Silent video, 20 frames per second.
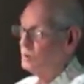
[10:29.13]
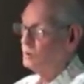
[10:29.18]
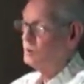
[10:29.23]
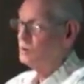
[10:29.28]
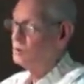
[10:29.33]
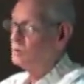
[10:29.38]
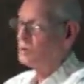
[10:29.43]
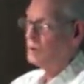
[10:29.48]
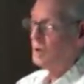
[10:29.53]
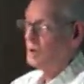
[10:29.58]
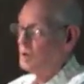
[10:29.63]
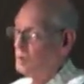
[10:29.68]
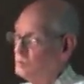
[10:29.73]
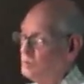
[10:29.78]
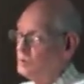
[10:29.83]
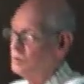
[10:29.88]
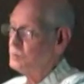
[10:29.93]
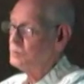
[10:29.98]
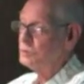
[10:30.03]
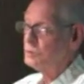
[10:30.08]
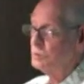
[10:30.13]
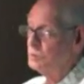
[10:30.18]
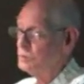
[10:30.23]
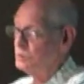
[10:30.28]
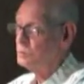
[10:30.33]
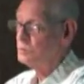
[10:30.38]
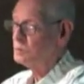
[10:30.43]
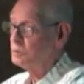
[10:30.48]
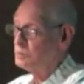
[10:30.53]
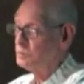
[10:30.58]
we were able
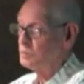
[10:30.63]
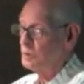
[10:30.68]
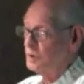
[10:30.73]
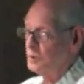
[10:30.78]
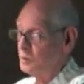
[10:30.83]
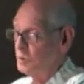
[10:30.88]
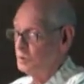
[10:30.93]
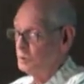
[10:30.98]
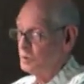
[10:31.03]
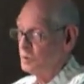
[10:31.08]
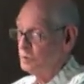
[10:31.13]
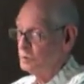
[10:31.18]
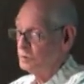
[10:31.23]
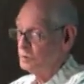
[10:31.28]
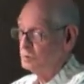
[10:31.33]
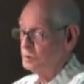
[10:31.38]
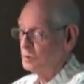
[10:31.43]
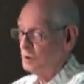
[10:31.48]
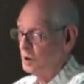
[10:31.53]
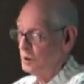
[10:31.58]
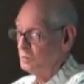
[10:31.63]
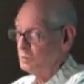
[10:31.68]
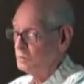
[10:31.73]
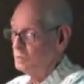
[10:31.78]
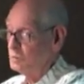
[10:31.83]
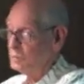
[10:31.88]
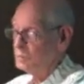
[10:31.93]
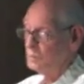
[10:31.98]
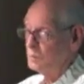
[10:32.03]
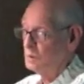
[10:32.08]
to split the blues up
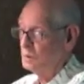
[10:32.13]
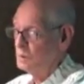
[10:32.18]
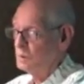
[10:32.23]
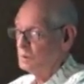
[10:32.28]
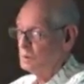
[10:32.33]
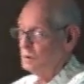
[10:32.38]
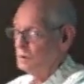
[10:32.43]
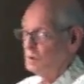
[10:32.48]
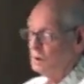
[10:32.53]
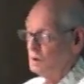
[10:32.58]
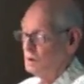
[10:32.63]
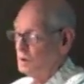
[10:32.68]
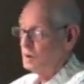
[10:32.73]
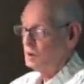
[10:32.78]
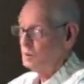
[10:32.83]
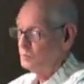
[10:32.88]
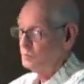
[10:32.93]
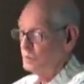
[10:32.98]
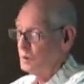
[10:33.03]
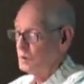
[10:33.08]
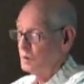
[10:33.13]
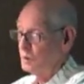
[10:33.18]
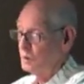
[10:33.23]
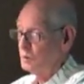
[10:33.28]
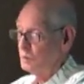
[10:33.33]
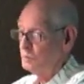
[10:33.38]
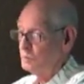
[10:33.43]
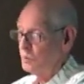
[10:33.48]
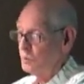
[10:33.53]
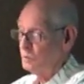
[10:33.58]
and pair
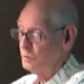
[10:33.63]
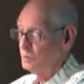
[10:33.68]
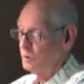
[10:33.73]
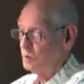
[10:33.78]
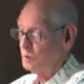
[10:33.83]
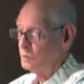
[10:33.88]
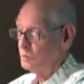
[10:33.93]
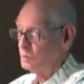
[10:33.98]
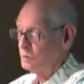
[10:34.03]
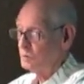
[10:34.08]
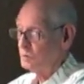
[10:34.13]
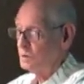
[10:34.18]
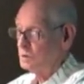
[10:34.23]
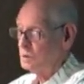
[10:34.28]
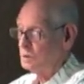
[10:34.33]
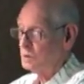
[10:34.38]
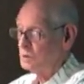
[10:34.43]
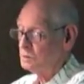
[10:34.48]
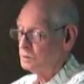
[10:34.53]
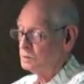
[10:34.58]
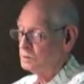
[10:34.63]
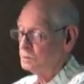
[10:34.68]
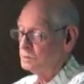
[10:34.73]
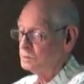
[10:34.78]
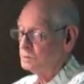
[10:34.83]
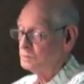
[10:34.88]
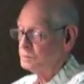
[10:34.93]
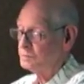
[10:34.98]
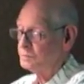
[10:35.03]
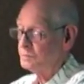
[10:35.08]
them with normal
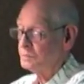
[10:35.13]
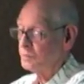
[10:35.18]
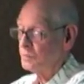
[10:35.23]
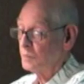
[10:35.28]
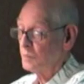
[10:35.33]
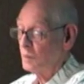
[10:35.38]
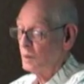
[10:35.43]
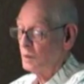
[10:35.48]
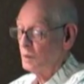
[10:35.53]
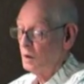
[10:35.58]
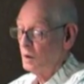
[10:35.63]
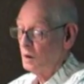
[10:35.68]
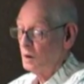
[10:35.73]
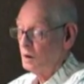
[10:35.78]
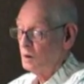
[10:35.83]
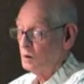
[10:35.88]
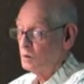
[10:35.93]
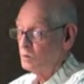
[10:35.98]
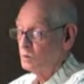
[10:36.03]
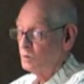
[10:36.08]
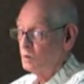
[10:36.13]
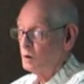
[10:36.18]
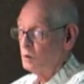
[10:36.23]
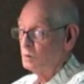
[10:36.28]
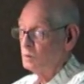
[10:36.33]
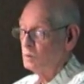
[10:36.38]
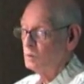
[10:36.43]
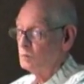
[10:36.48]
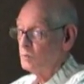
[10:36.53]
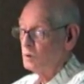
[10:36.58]
greens. Well,
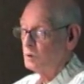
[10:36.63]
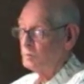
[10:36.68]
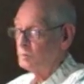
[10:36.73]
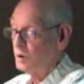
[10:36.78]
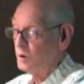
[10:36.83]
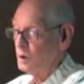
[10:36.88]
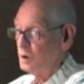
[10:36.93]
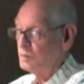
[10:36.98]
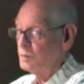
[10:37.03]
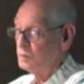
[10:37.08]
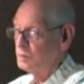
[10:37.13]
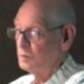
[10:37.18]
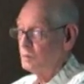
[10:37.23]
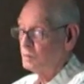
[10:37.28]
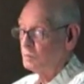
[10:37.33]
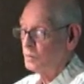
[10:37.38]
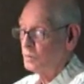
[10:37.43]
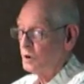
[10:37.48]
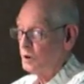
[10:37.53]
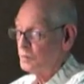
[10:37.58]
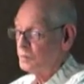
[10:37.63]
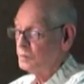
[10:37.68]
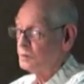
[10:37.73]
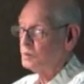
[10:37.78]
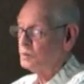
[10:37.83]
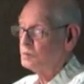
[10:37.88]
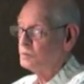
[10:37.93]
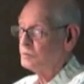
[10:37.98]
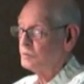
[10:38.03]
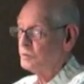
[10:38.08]
when we brought
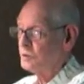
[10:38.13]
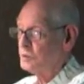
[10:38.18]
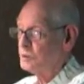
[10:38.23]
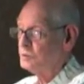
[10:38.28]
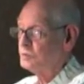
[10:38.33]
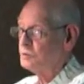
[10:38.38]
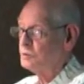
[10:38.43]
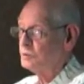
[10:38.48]
those first